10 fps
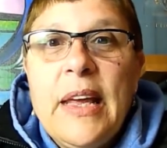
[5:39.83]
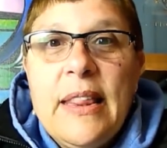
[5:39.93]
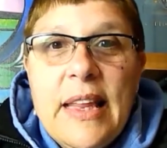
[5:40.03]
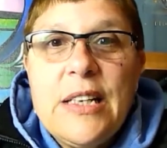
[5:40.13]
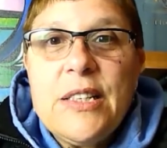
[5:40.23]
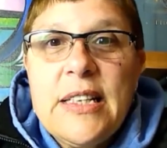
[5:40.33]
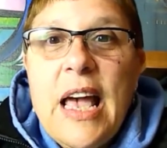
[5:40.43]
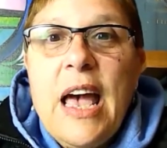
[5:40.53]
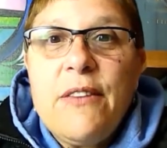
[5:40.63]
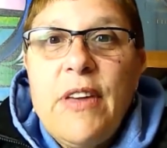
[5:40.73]
They just
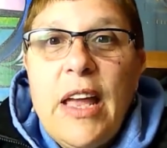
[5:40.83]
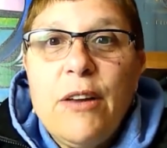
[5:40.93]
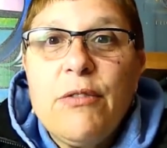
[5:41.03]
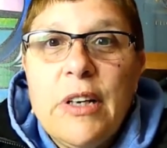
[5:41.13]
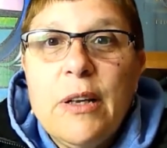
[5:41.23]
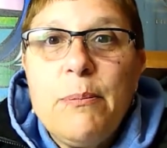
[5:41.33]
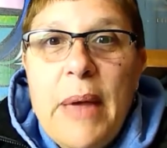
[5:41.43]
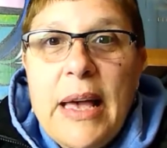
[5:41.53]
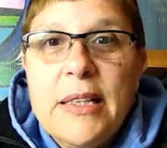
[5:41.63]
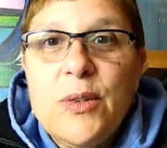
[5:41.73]
have a real
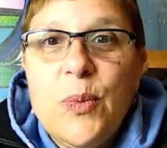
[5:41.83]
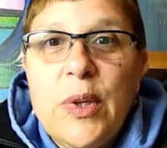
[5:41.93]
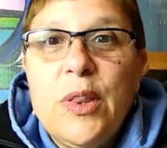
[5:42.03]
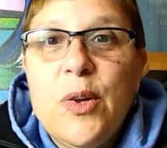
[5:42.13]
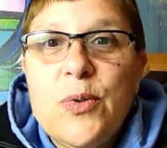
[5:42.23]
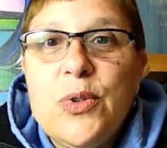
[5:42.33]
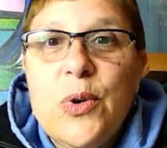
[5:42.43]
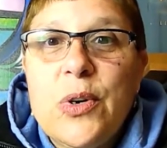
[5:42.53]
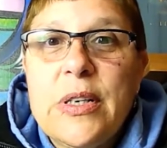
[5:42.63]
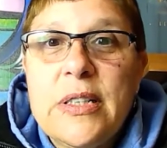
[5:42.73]
mess with no
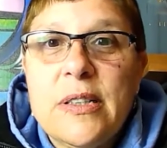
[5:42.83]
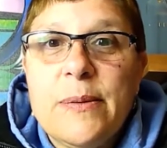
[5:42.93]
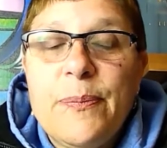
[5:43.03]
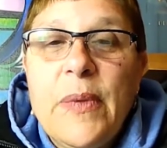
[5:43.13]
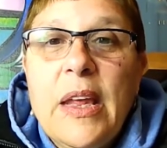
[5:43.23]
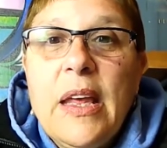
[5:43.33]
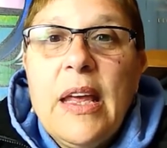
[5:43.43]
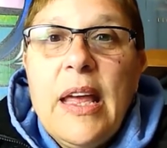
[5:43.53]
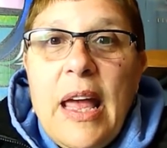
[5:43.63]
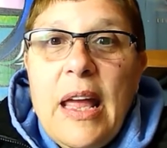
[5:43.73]
tourism
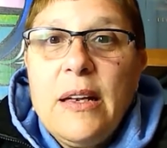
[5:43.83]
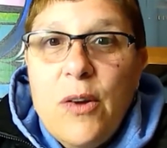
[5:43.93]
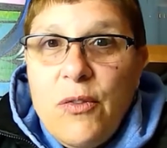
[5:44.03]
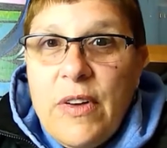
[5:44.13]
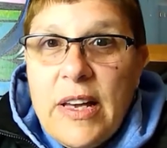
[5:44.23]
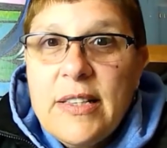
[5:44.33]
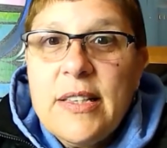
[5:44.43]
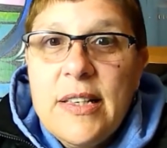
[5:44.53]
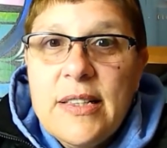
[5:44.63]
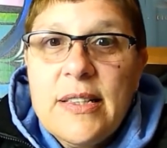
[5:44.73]
and no
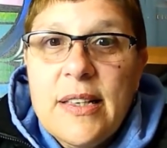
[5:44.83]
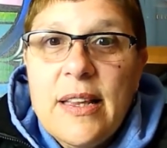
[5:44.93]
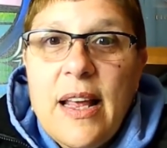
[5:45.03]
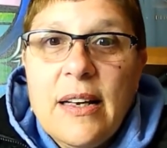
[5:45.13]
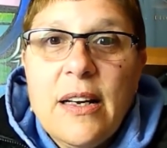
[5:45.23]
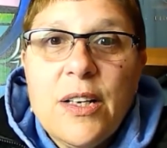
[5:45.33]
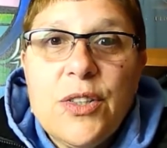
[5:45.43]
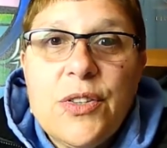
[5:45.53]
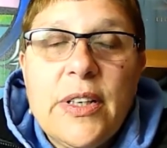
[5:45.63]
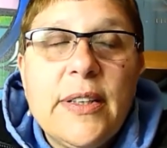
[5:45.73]
vaccines in that
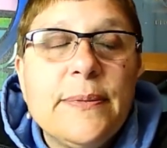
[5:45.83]
country.